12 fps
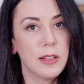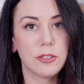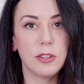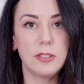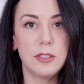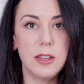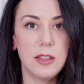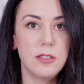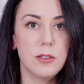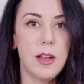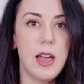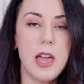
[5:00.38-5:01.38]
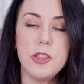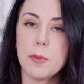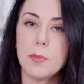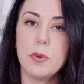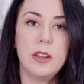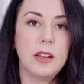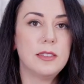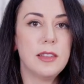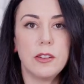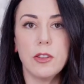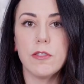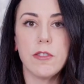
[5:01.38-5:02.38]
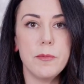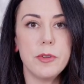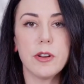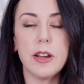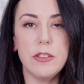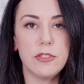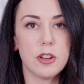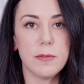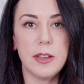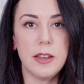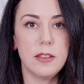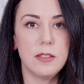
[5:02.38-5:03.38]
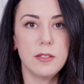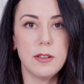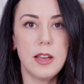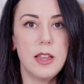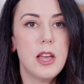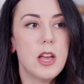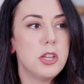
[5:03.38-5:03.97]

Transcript: electricity into it and you're putting signal from your instrument into it.